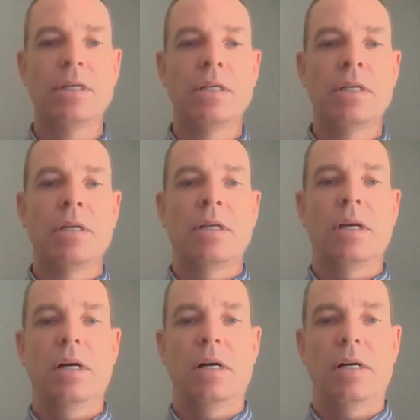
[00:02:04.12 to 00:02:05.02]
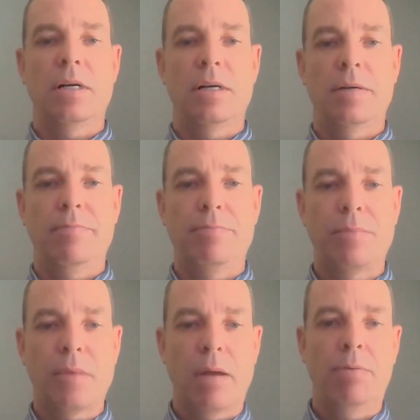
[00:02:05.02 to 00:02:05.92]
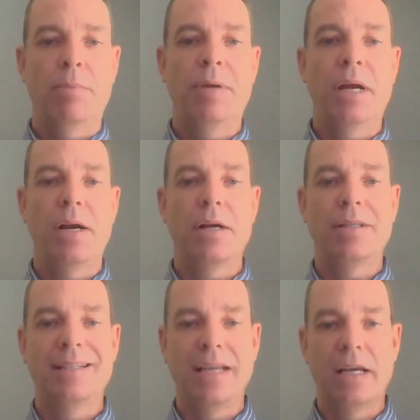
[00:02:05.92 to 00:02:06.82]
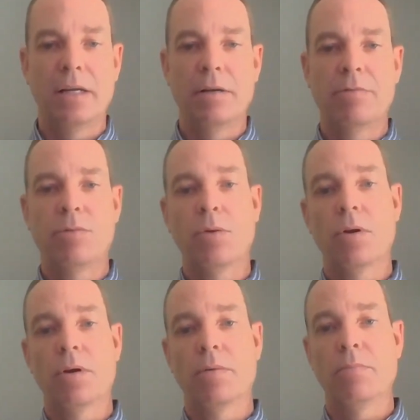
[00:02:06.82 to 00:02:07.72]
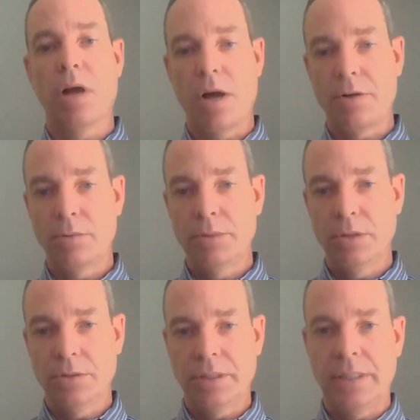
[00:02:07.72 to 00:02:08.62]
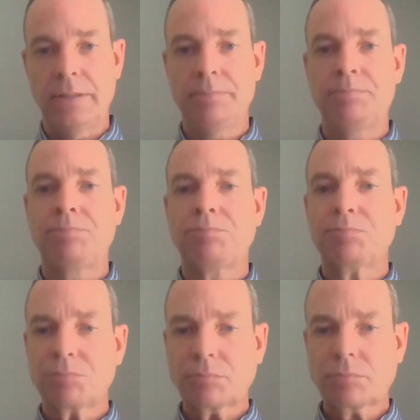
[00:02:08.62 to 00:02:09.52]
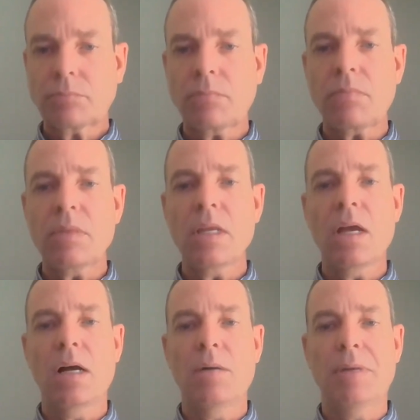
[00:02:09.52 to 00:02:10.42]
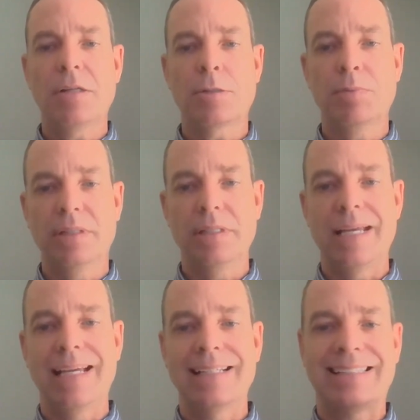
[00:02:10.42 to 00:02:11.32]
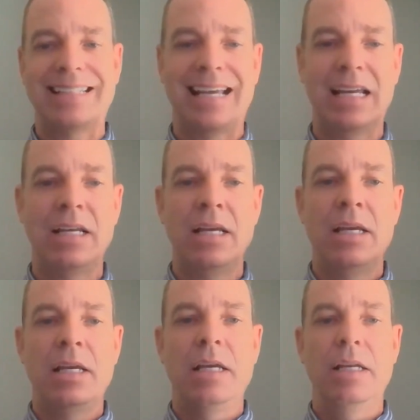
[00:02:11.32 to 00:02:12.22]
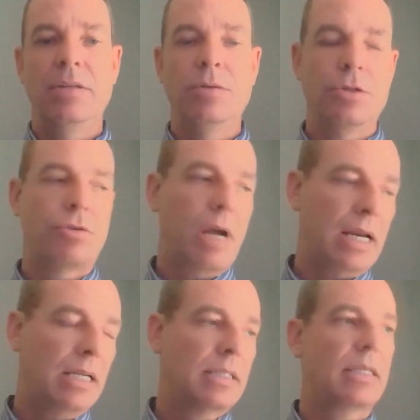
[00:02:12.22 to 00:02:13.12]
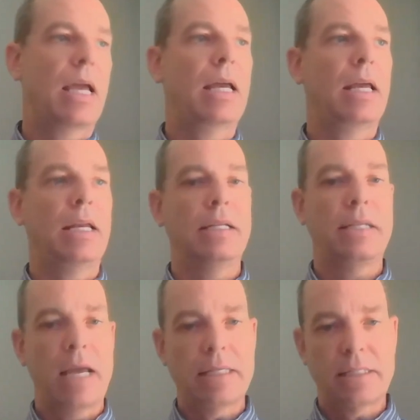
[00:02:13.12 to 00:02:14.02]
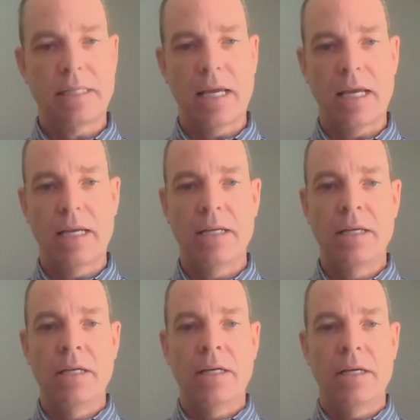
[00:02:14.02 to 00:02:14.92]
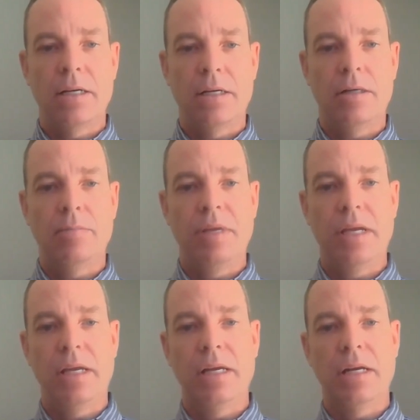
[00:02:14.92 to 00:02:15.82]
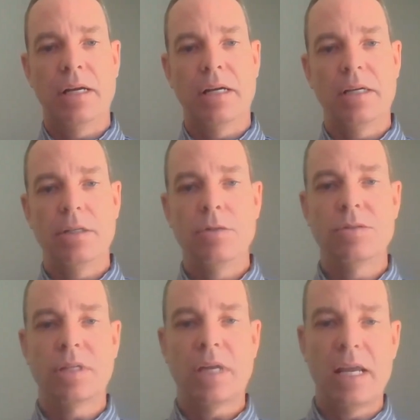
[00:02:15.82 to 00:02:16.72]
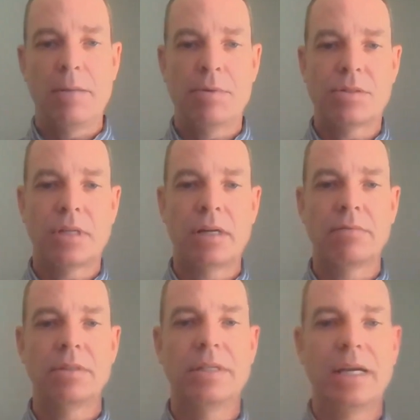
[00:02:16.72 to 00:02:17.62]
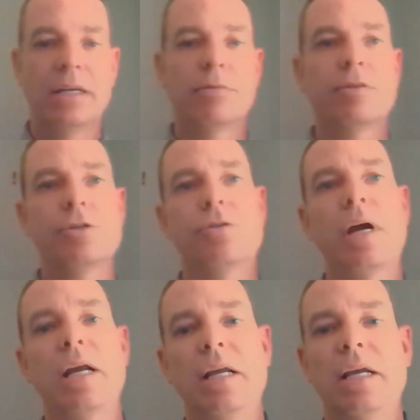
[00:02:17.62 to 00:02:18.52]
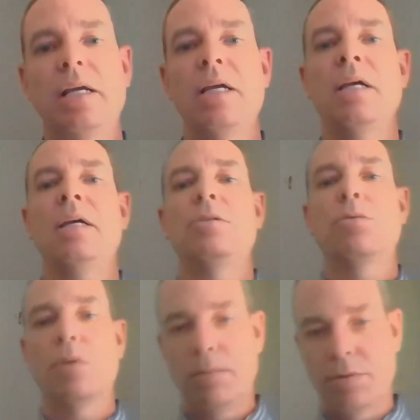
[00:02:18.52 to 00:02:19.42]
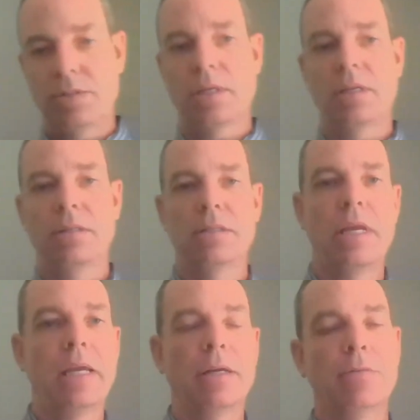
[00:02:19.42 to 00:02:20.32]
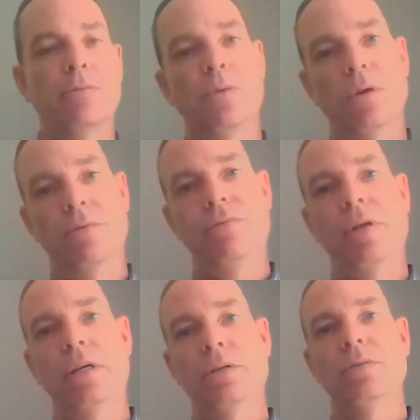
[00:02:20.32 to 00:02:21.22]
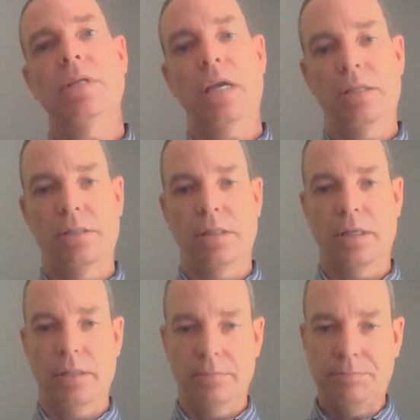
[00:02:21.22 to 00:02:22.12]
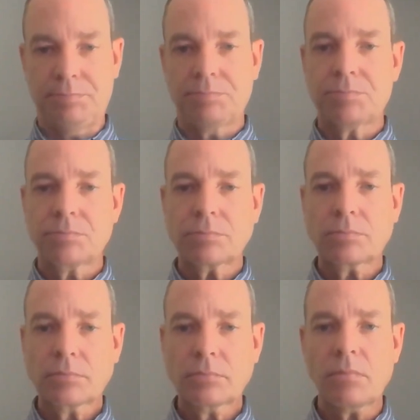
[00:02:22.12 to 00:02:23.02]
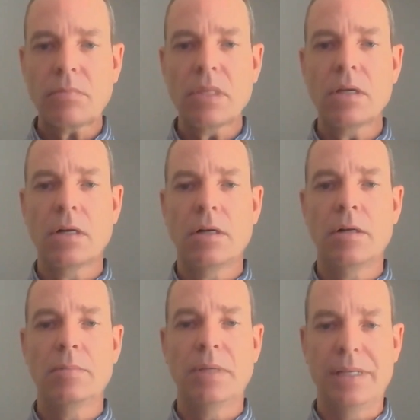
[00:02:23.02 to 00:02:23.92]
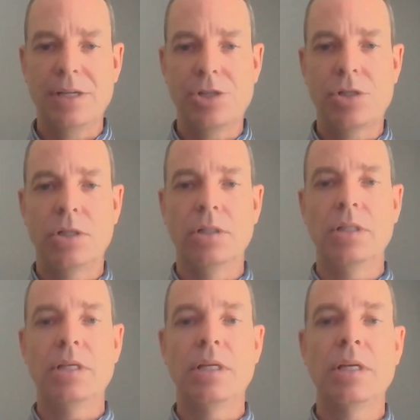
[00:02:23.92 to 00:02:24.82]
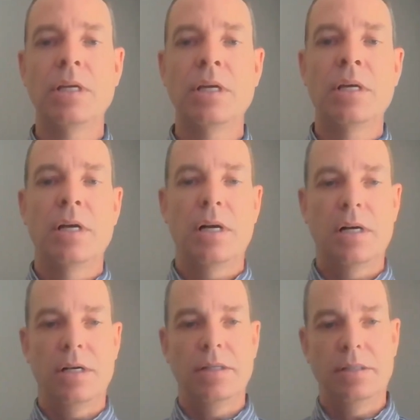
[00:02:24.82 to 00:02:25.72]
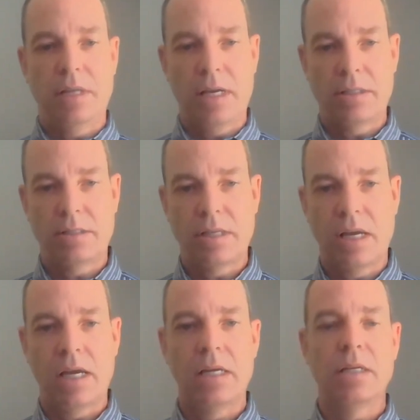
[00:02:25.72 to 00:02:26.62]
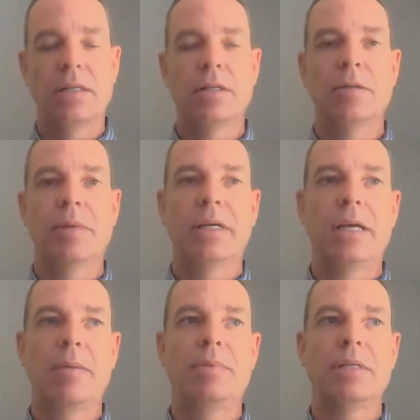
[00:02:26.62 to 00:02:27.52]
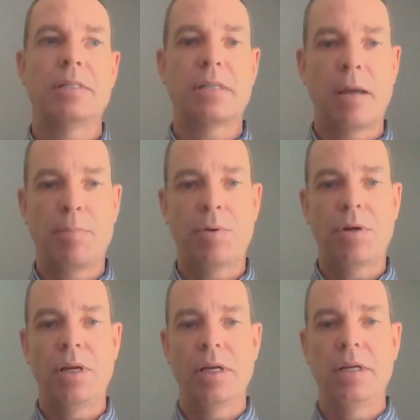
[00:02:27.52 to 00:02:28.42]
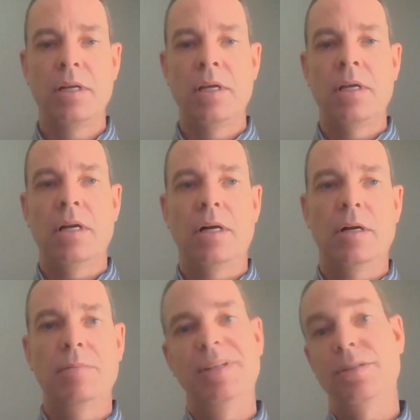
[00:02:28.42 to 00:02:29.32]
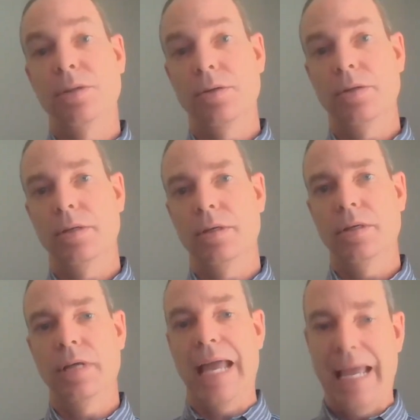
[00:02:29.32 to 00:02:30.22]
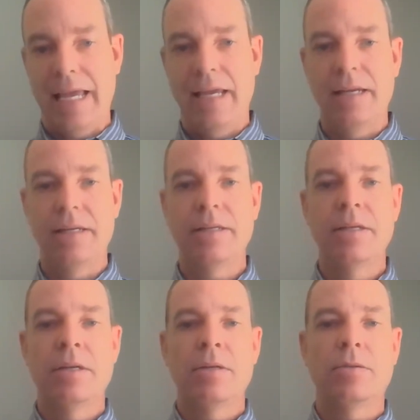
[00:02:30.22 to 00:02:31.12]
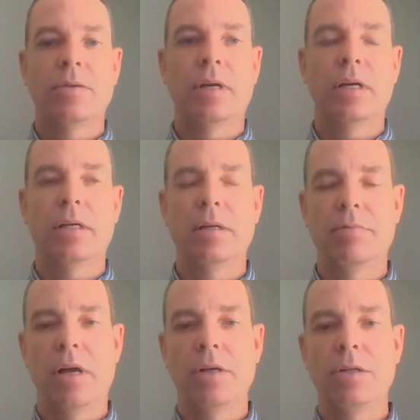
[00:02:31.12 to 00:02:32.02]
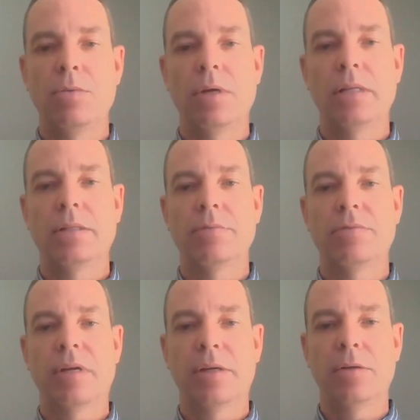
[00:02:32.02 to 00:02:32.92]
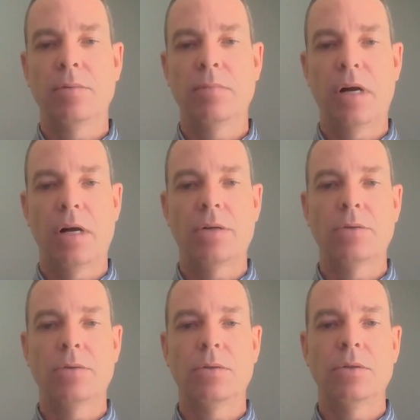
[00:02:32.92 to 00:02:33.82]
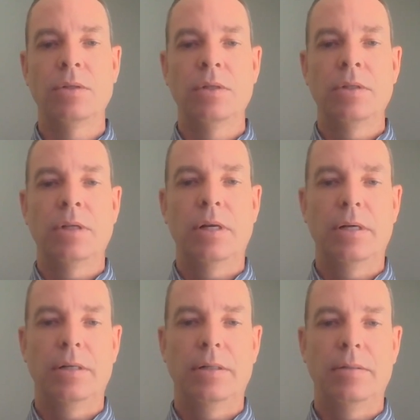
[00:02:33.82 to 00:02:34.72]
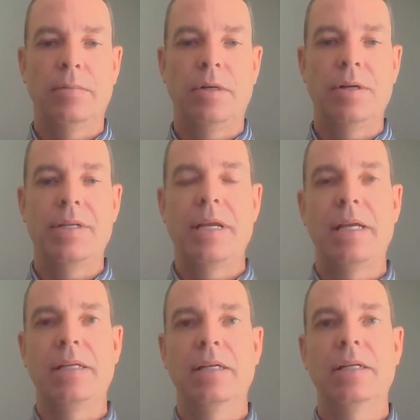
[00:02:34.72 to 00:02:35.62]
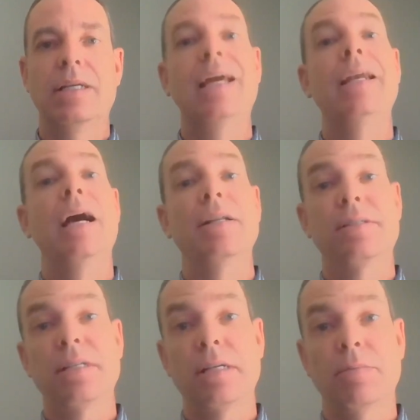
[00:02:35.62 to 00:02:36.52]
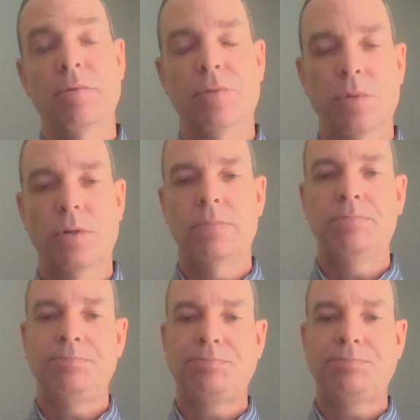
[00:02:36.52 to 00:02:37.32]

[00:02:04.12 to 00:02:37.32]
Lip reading: I prepared the data for model building. I split the data set into a training set and a test set, and using 80% of the data for training, 20% of the data for final testing. Additionally, the test set, I kept it separate until the end so that I could evaluate the final model on data it had not seen before.